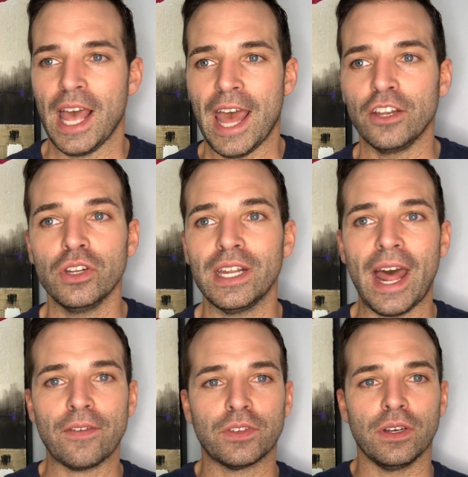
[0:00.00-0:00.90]
And you didn't
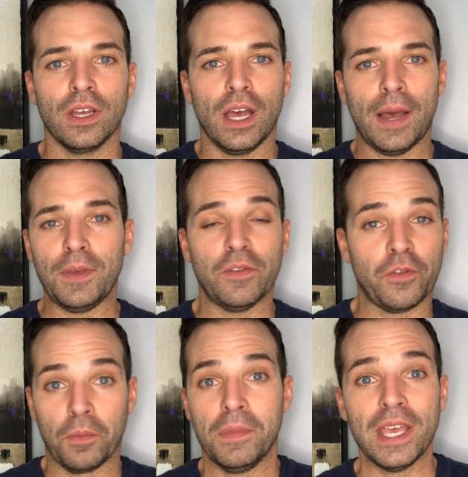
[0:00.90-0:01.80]
have to,
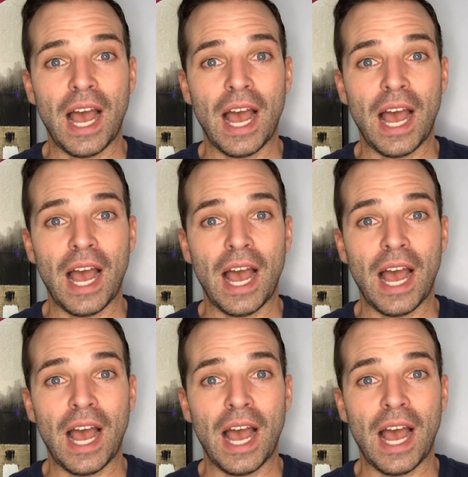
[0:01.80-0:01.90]
for me,